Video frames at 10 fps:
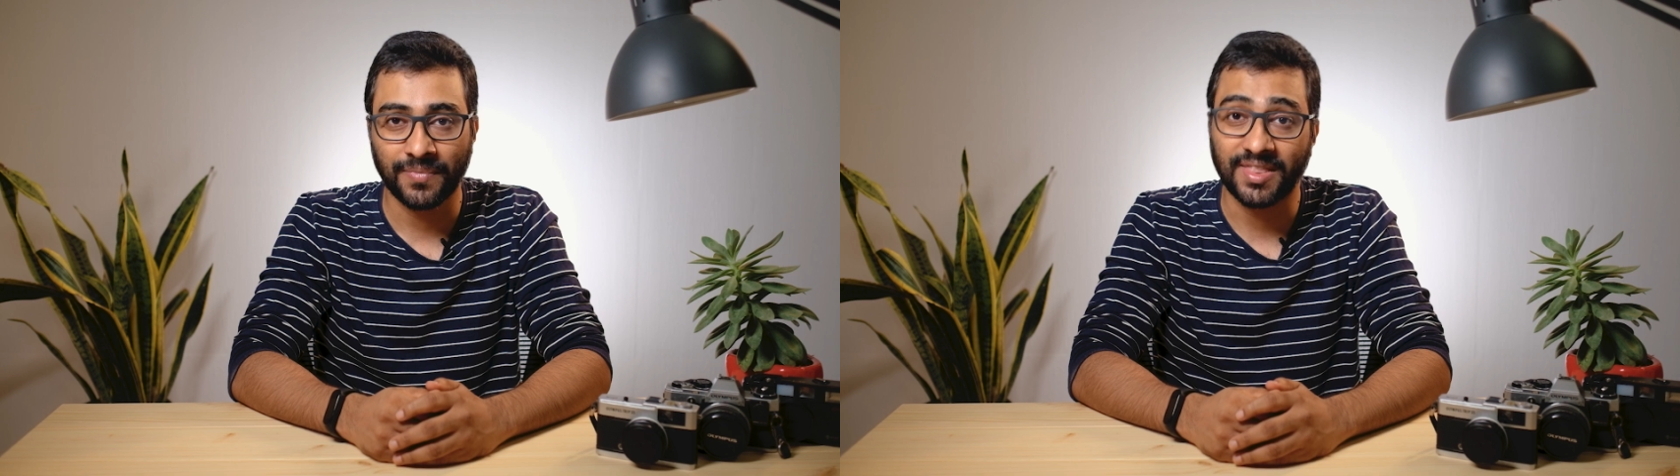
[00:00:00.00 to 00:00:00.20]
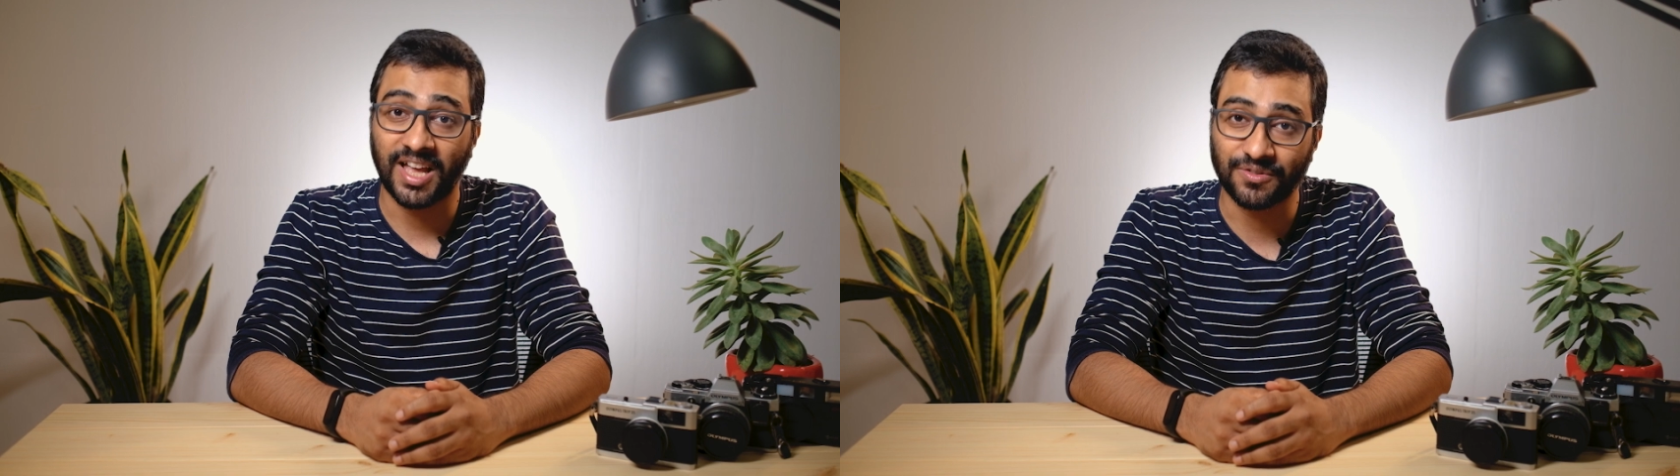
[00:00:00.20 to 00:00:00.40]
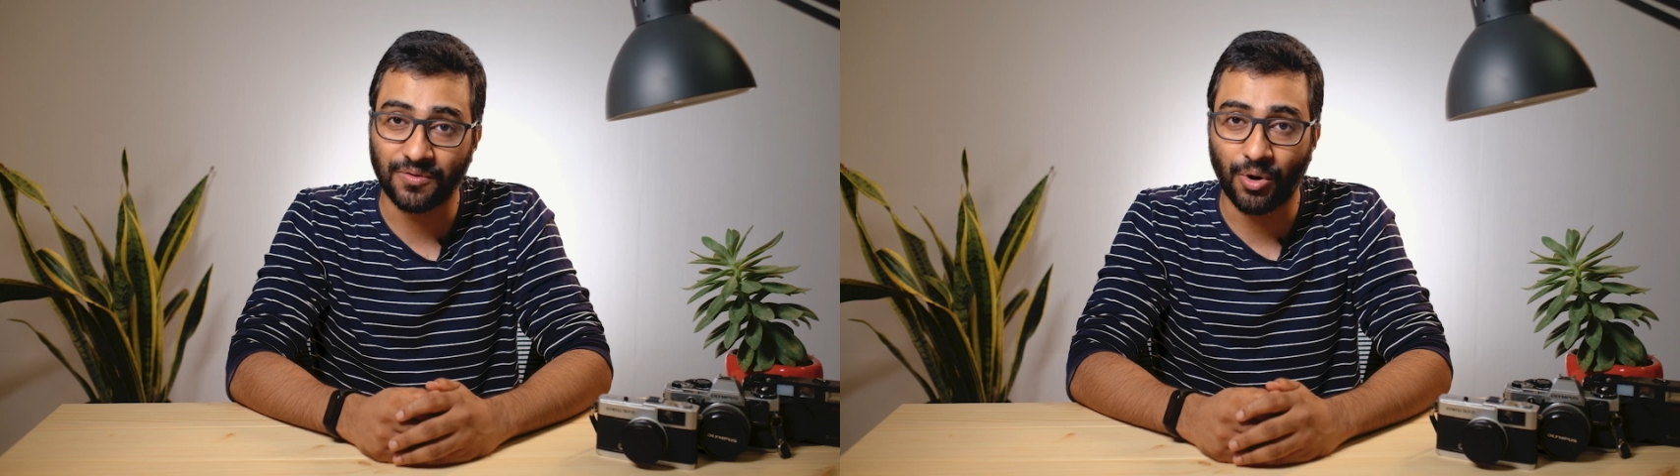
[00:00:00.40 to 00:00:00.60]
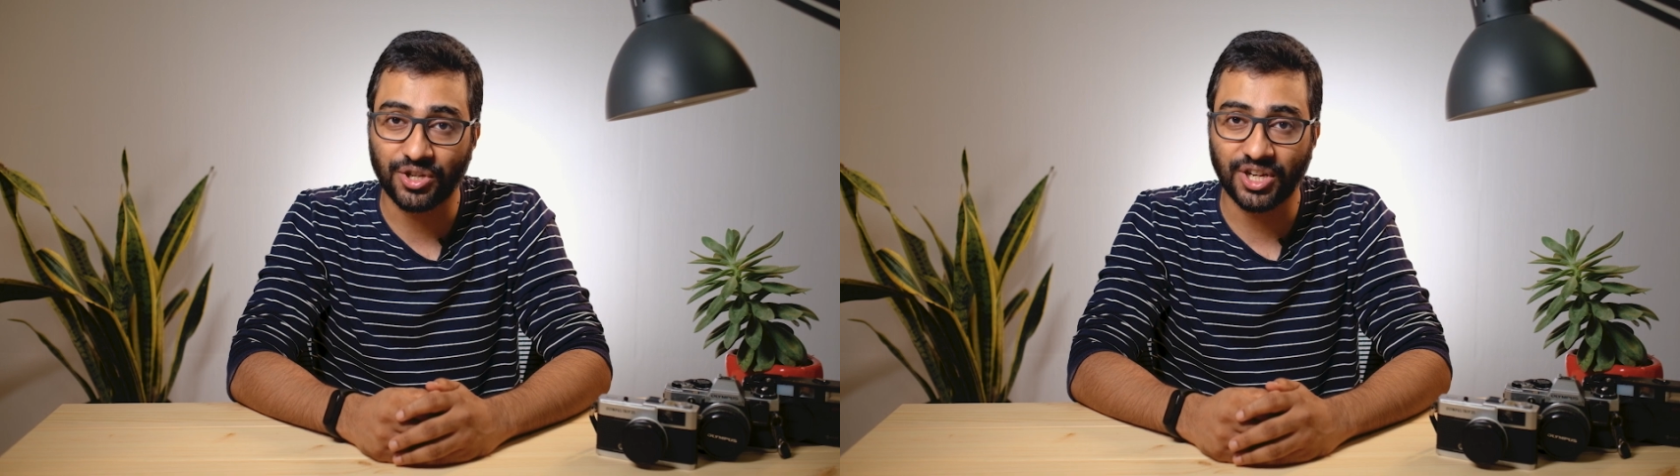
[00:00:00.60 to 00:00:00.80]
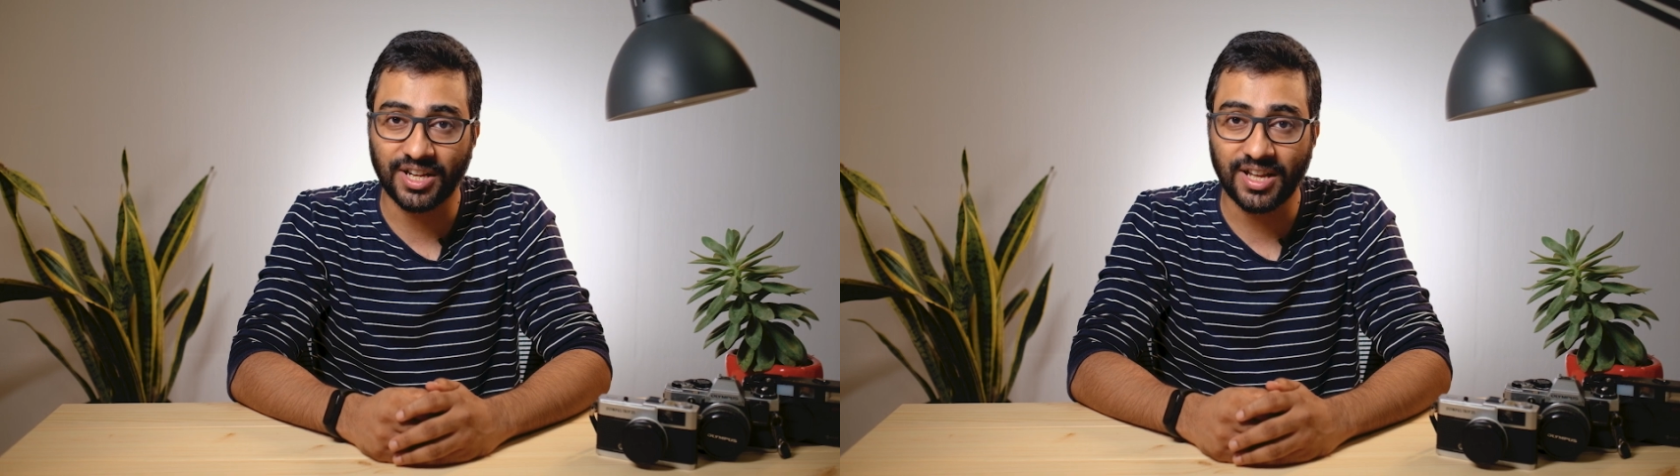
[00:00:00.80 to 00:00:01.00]
Thanks for
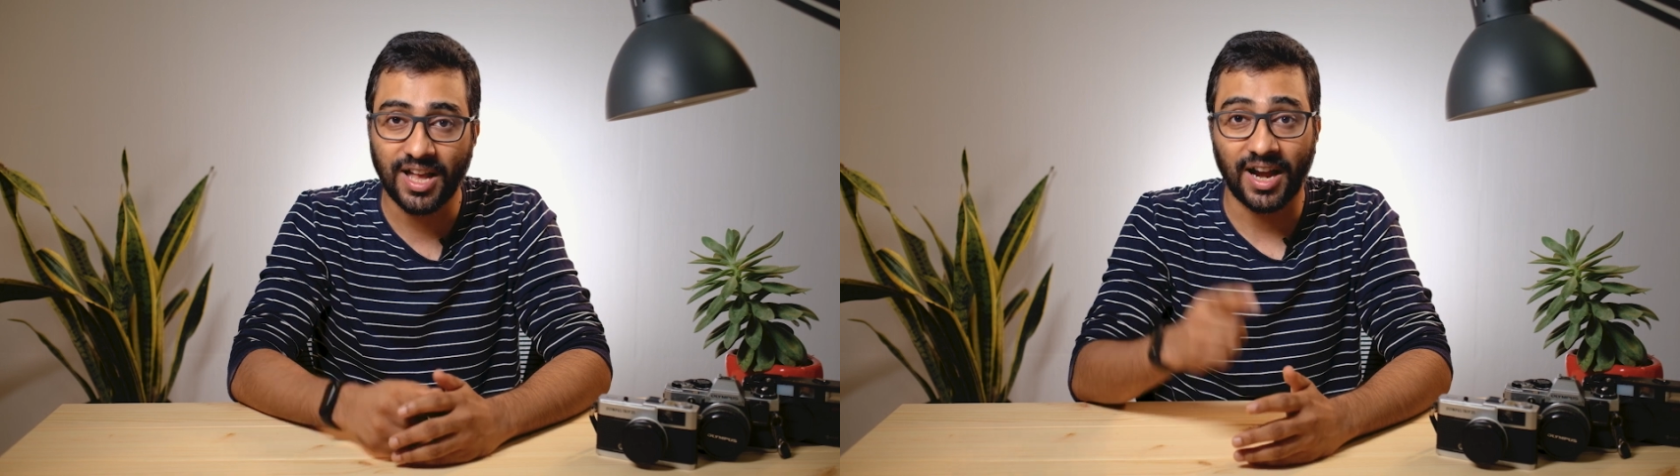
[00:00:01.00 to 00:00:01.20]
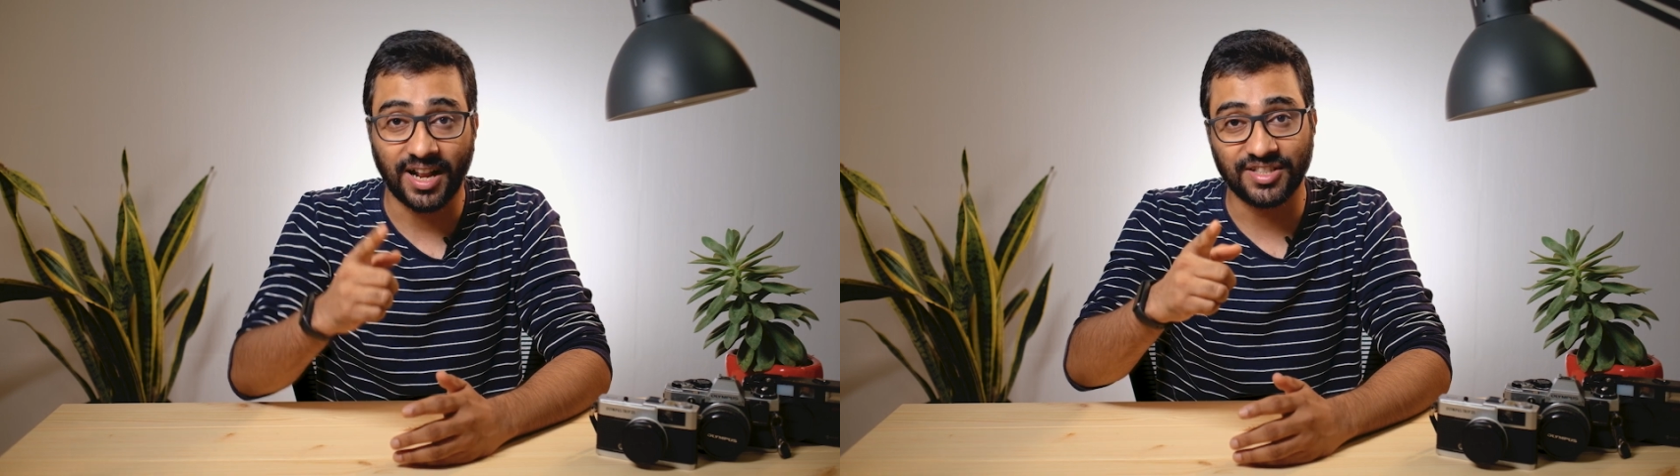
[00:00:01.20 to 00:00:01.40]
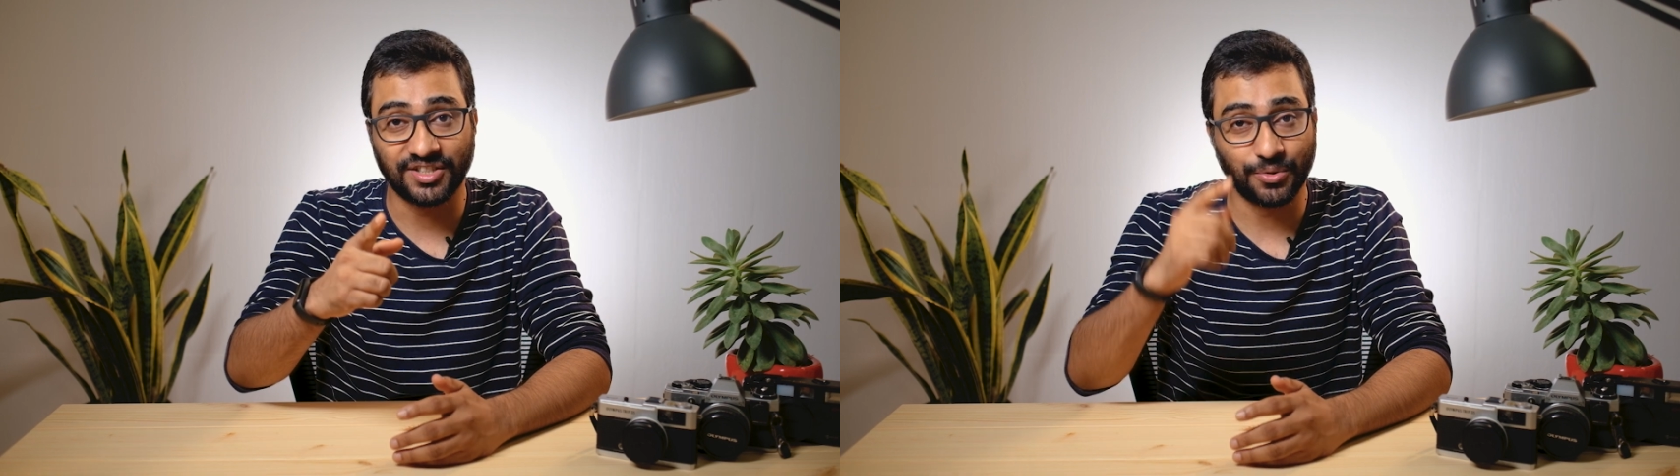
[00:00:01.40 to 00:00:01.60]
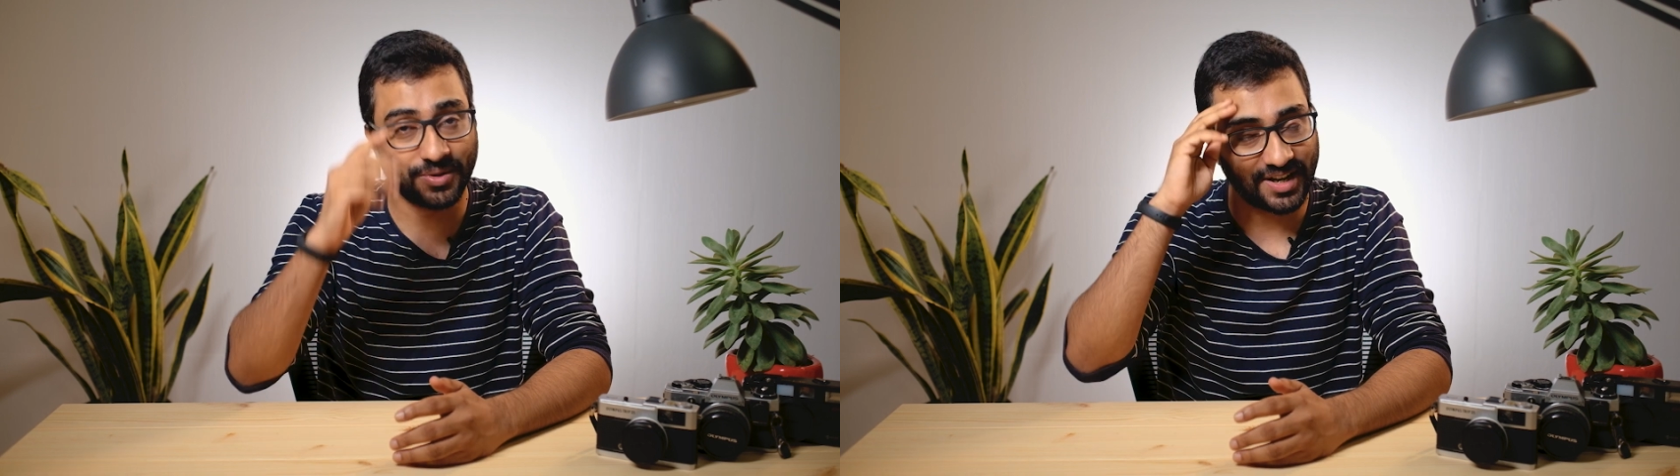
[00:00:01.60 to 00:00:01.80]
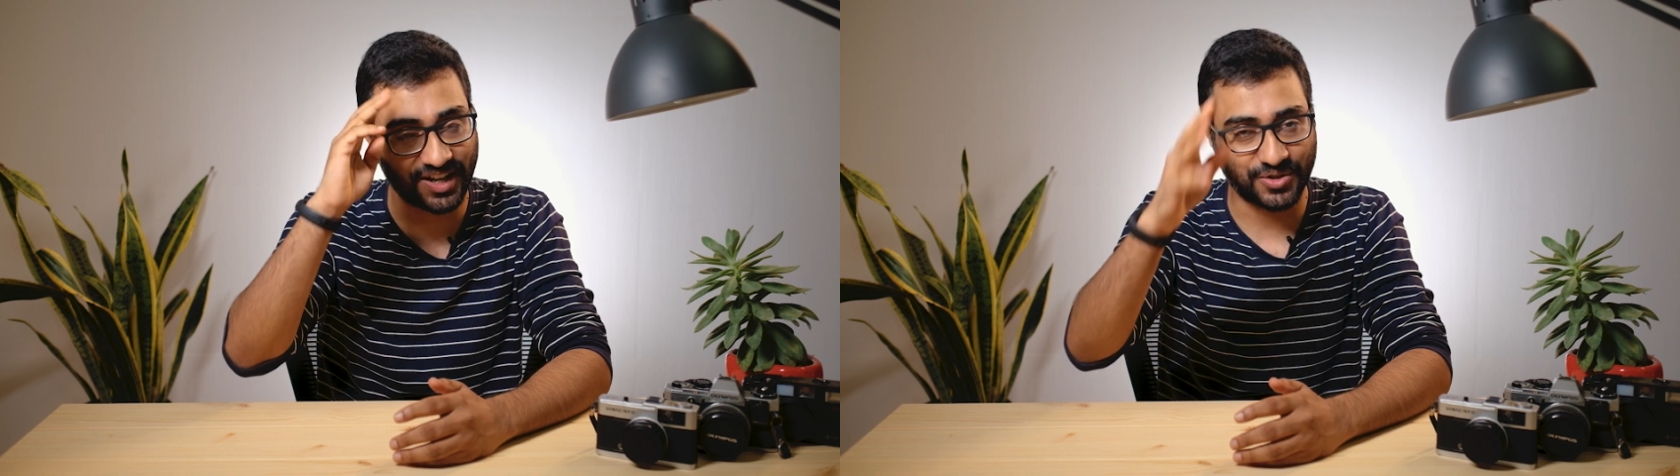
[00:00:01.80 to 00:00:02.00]
watching and I'll see you in
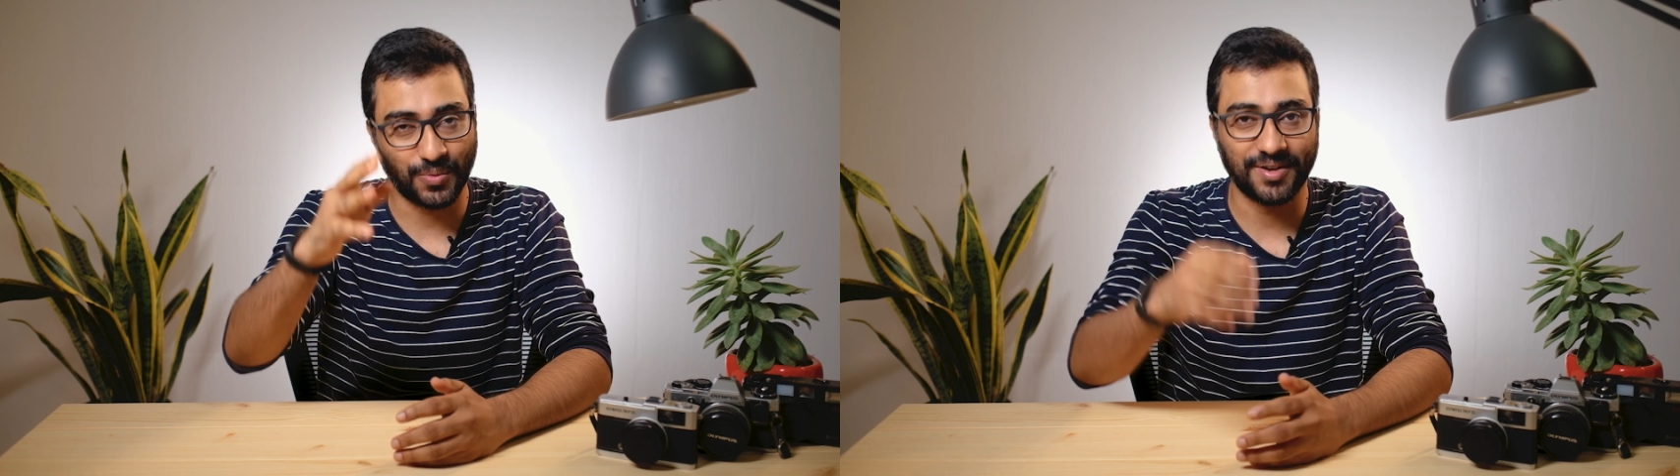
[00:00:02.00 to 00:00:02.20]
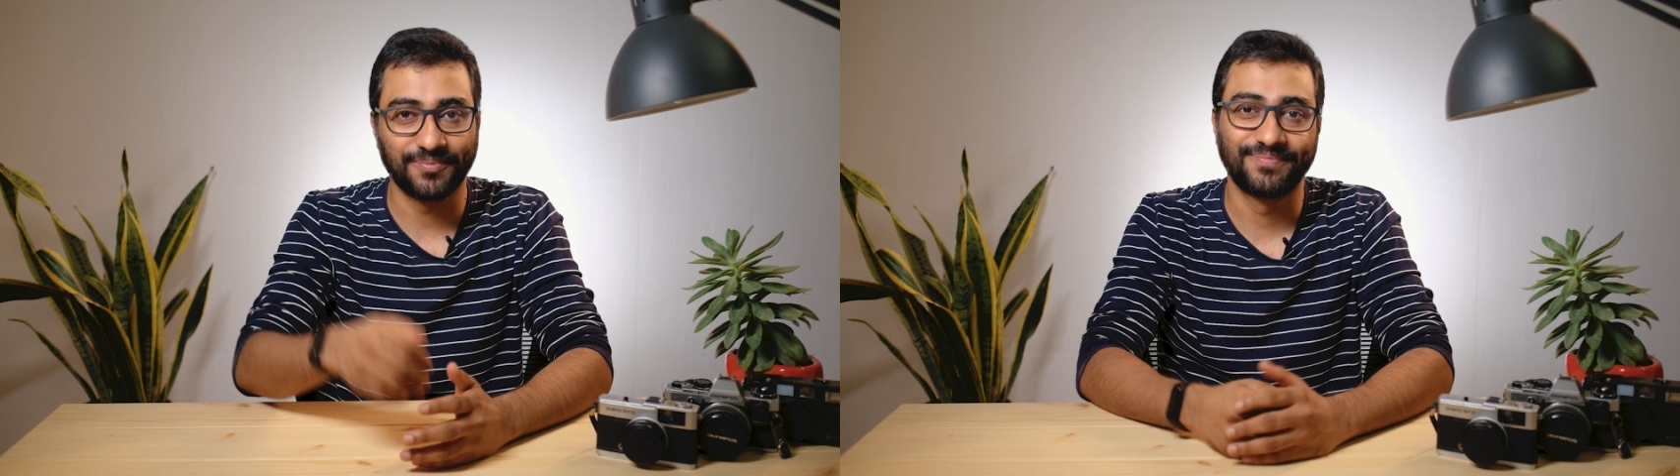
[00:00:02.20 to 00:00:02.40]
the next one.